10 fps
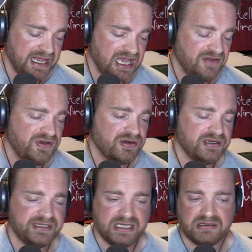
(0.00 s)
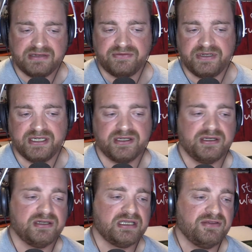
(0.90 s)
And if you're a dairy-free
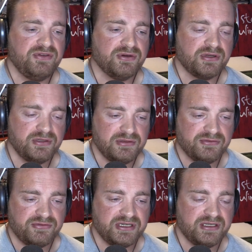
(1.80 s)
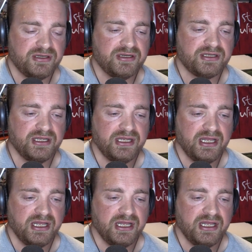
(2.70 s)
cook, if you're a gluten-free cook,